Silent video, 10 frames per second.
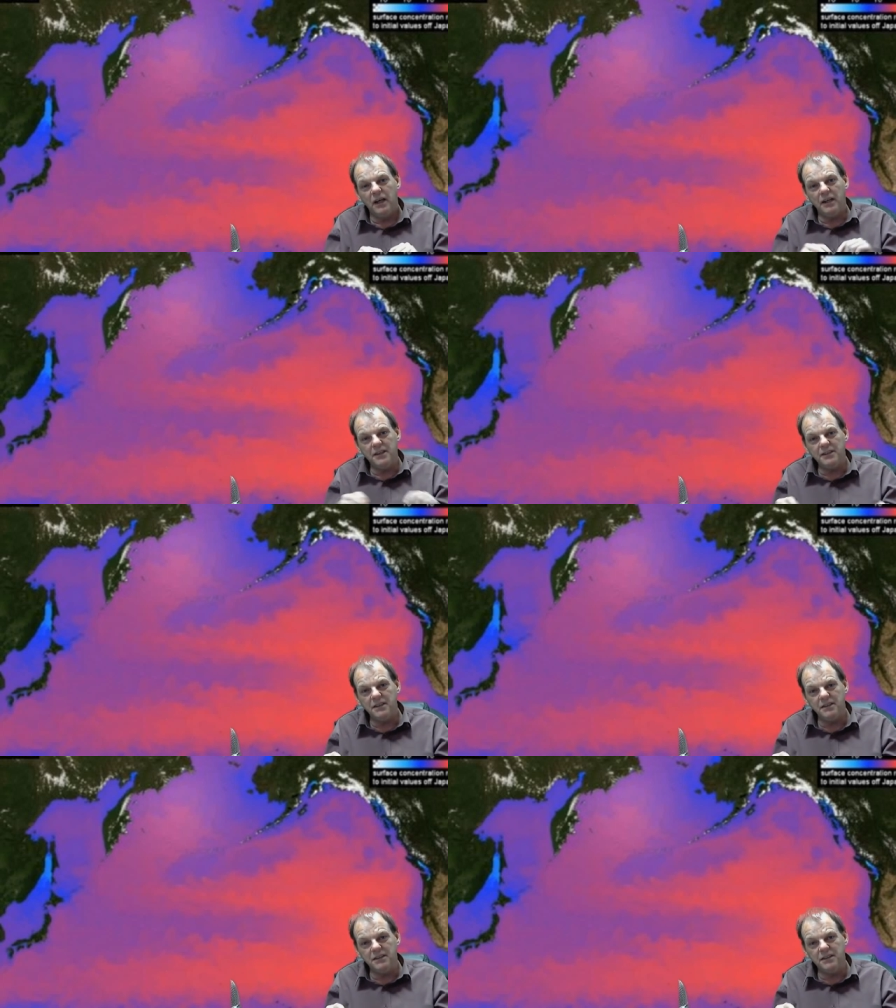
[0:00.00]
and it
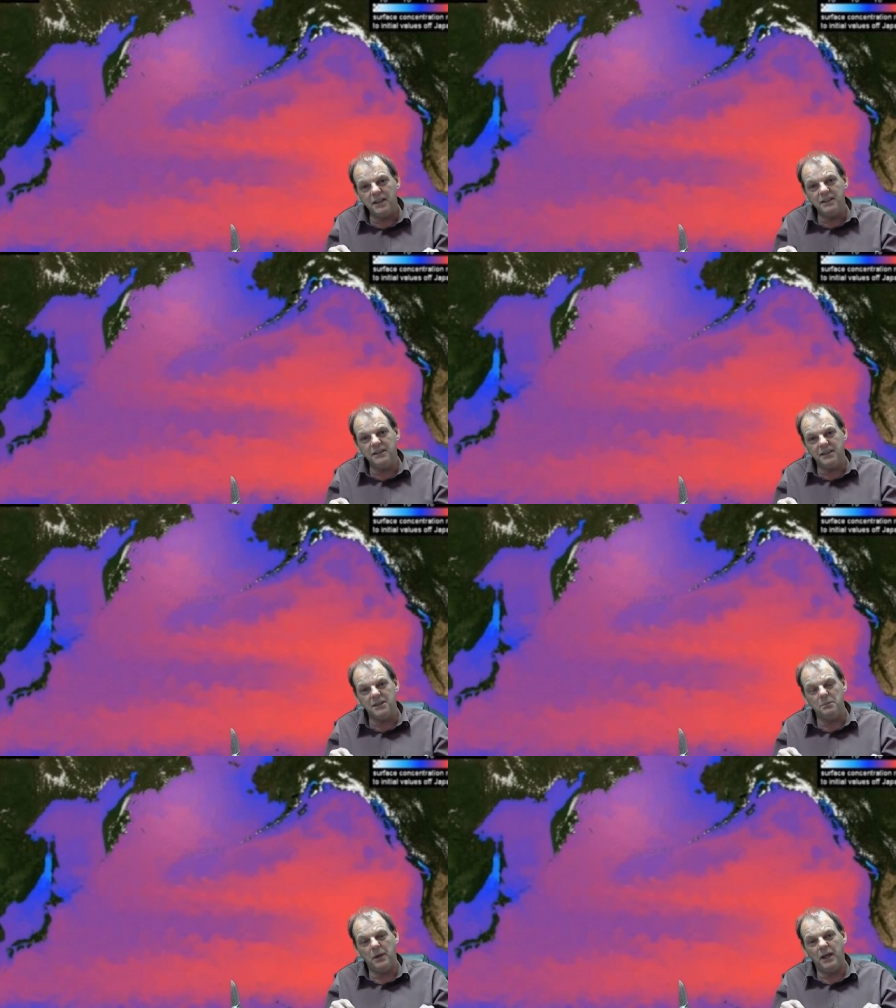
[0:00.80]
didn't didn't
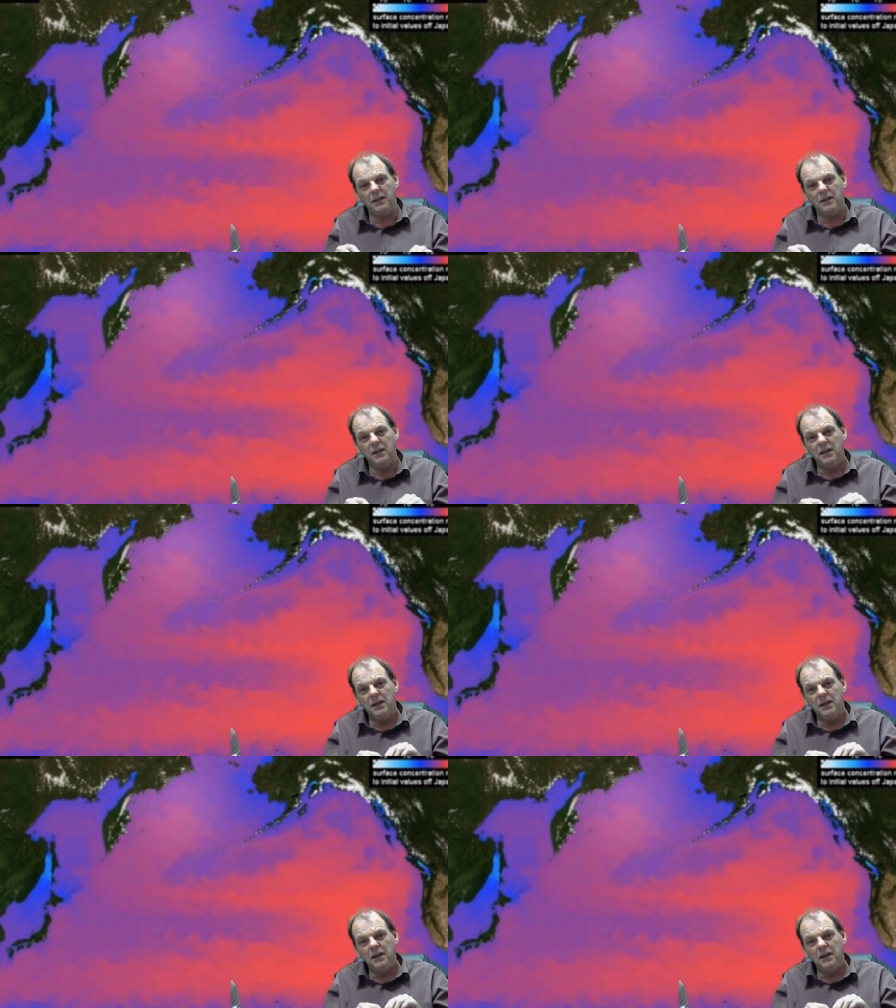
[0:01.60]
dissipate